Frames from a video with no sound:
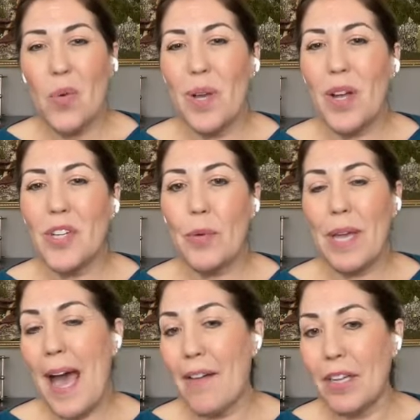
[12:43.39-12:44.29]
We all know we
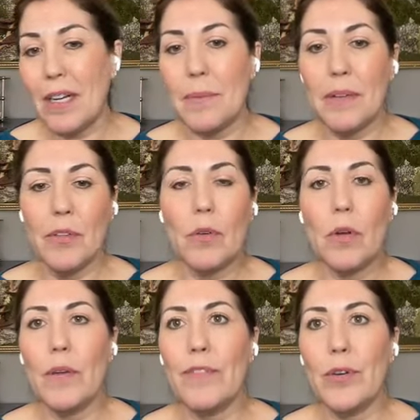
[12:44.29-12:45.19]
have it. I mean, if you
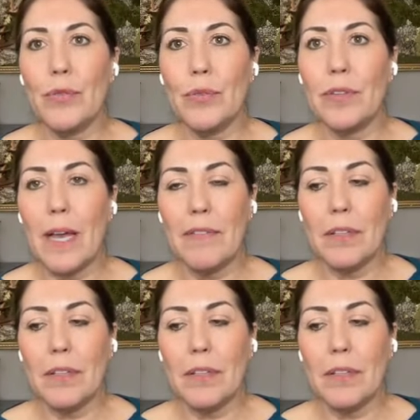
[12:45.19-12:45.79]
go through your life